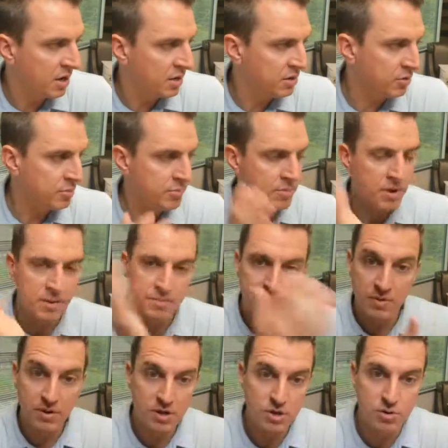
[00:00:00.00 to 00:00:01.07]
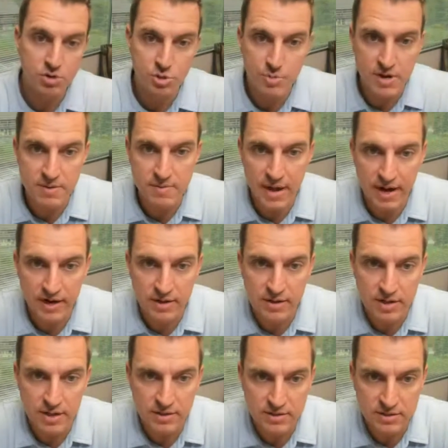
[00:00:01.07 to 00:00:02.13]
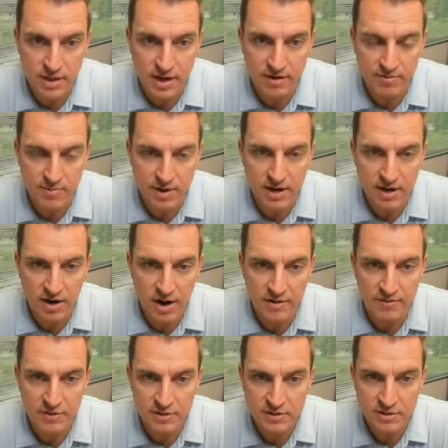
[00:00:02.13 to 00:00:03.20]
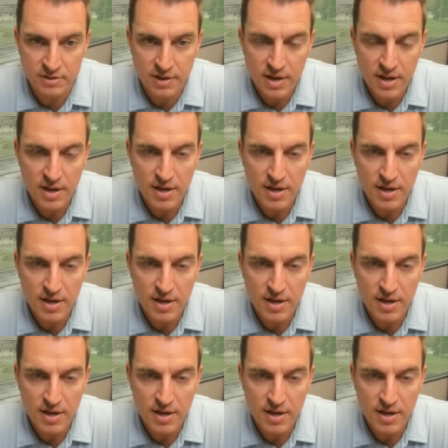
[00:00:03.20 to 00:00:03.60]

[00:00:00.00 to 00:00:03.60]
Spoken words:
a huge beanbag on the other side of my office